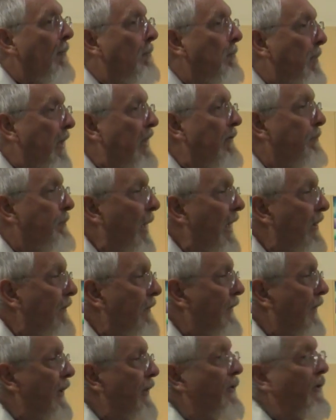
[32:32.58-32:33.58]
be of
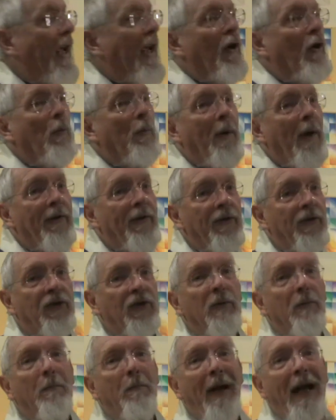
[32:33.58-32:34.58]
benefit, to help others,
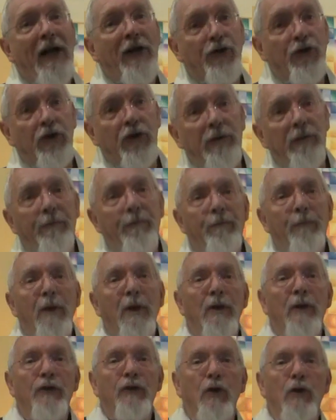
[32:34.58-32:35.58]
compassion,
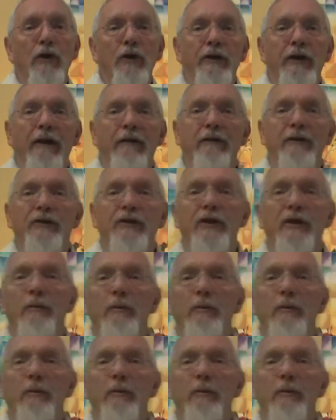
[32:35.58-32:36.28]
solidarity